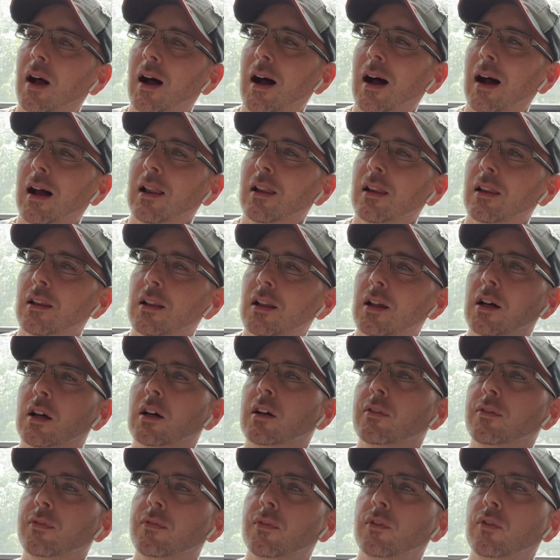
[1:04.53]
I
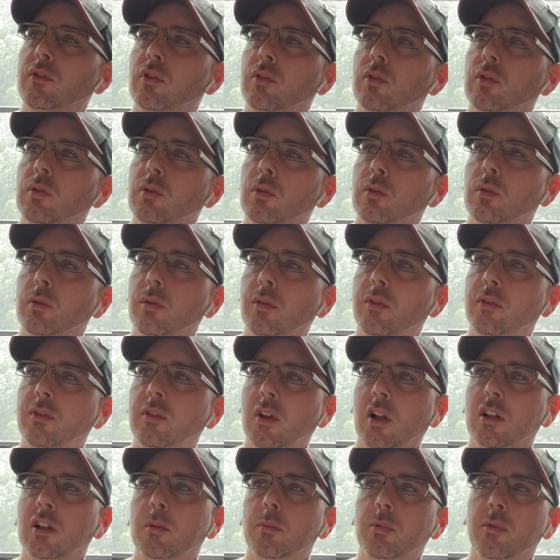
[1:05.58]
love to
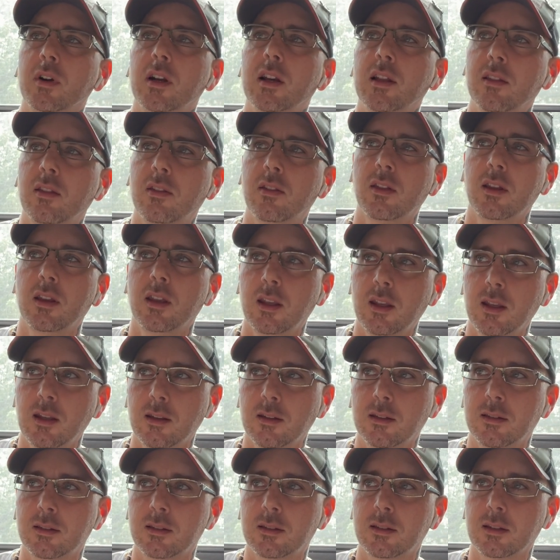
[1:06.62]
celebrate
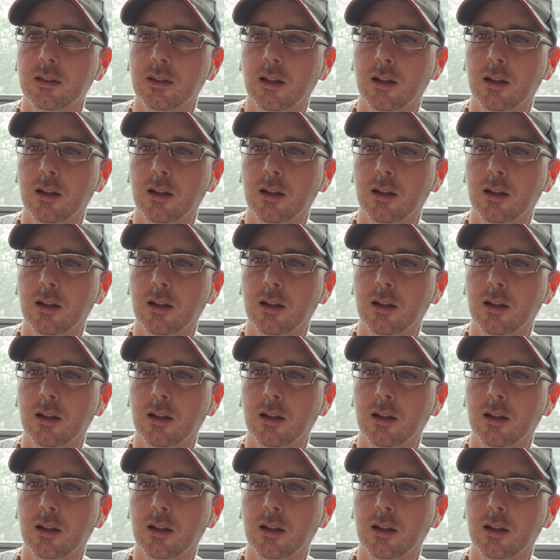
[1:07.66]
things